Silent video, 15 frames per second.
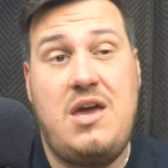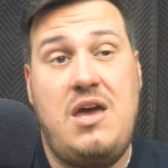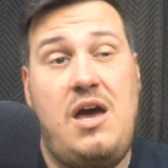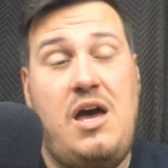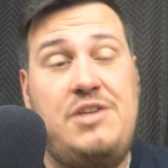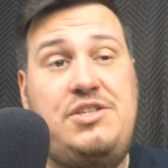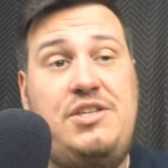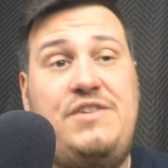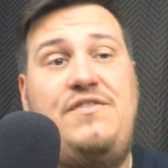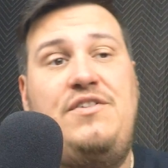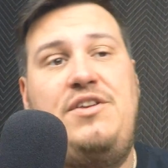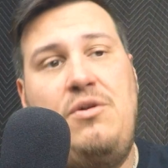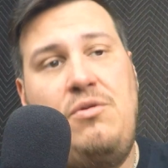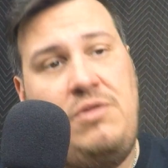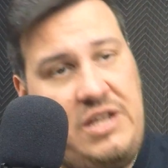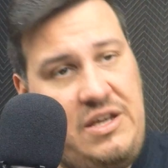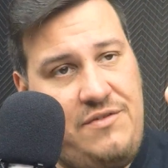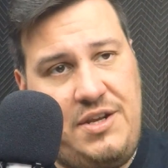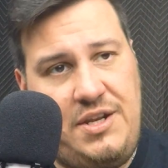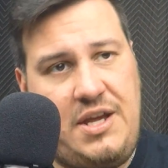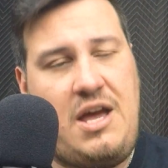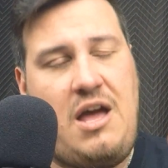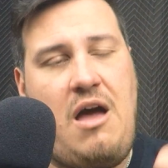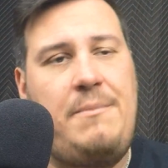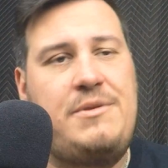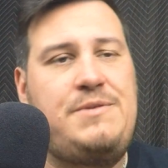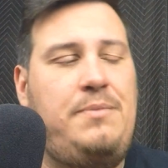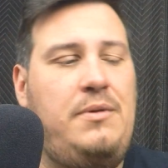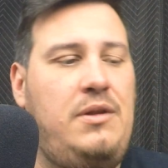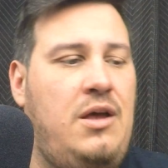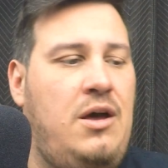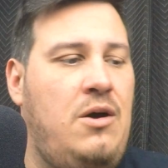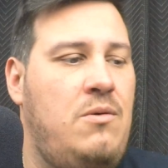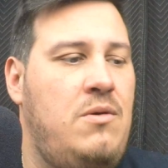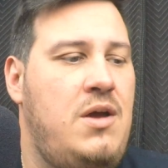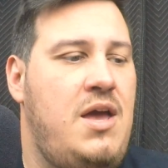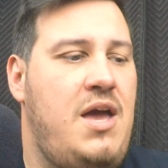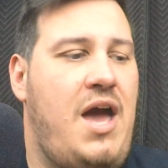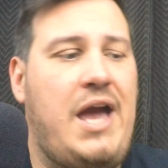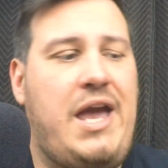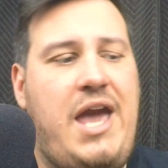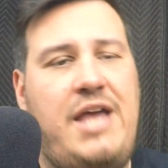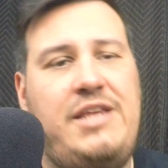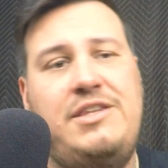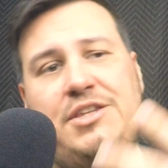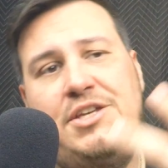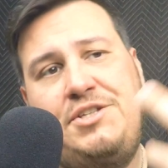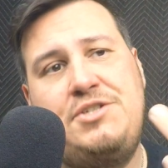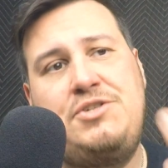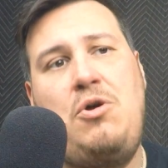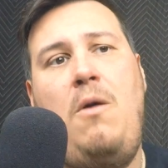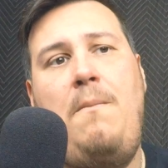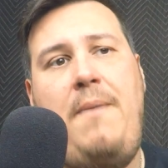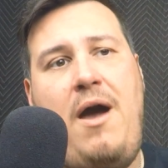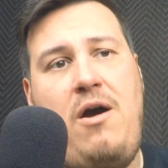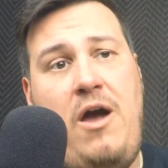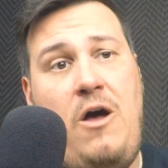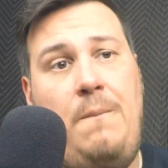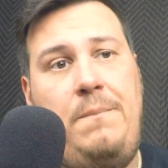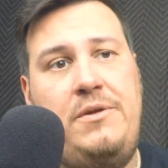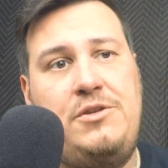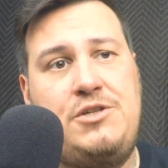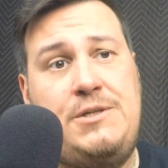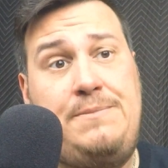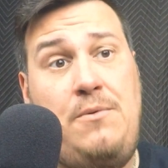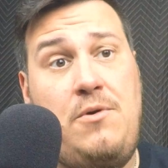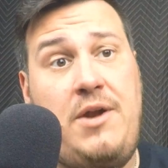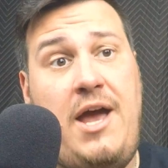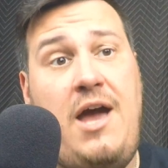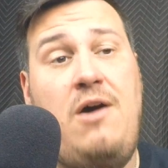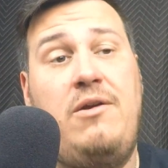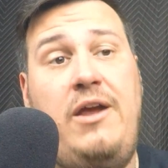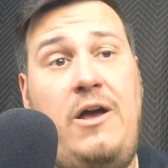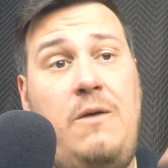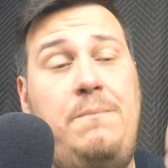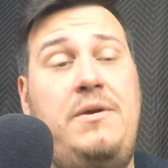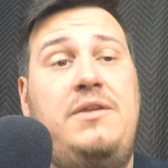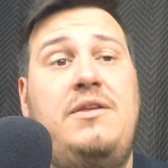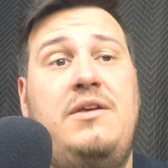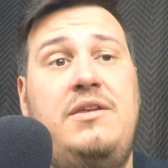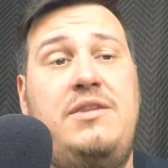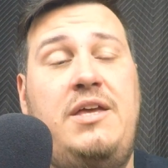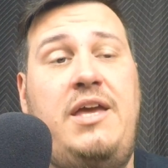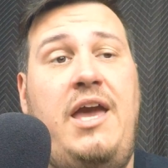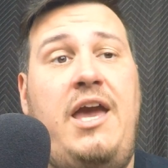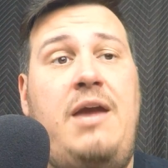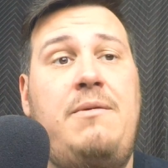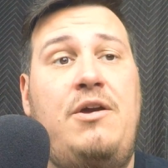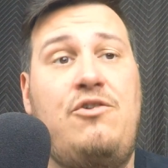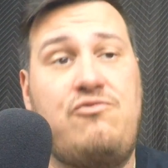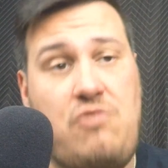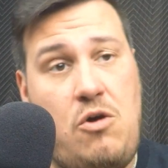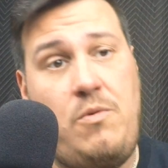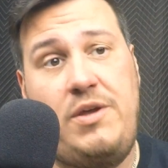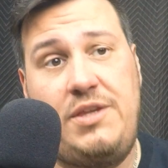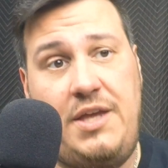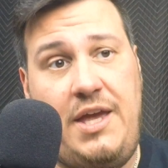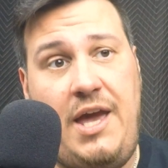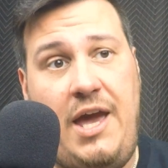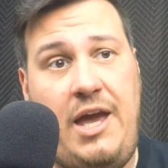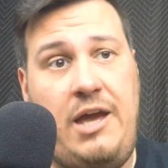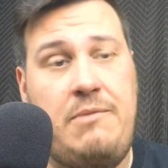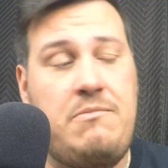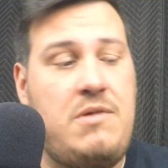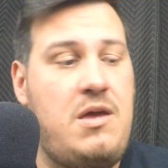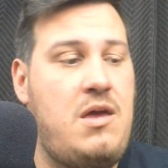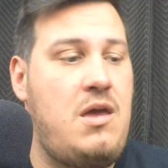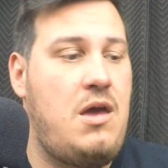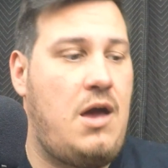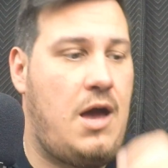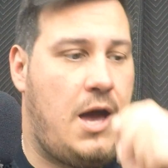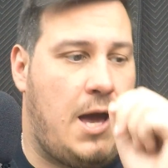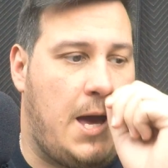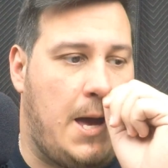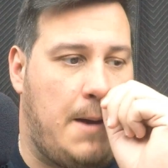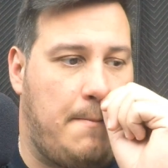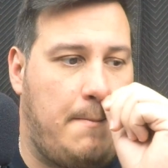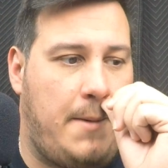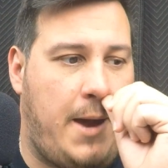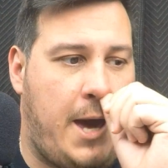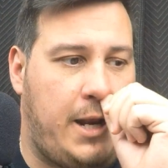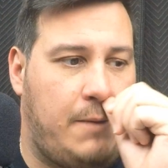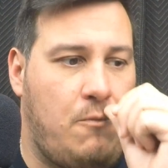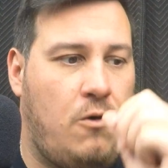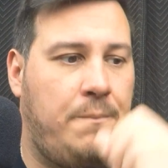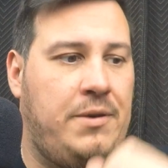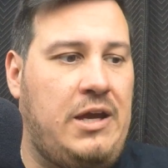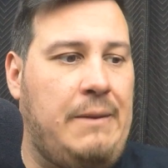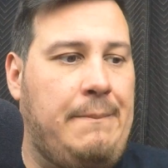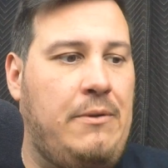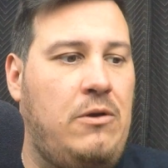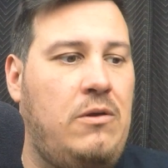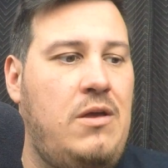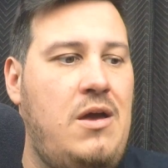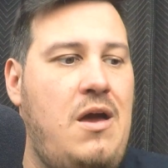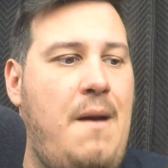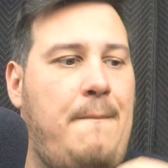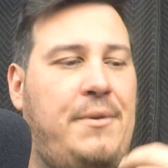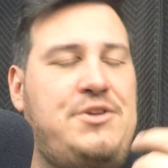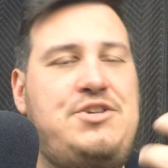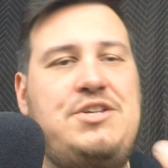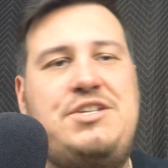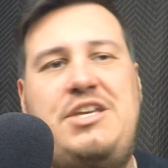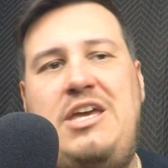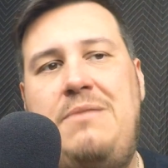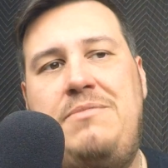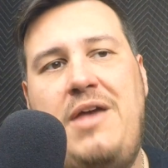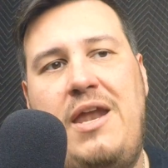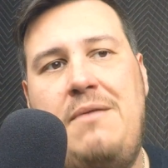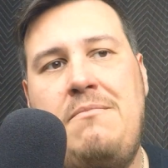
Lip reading: video, leave it in the comments below. Again, this is all about helping the sport out, helping the game and growing the game, adding more people. But just keep that in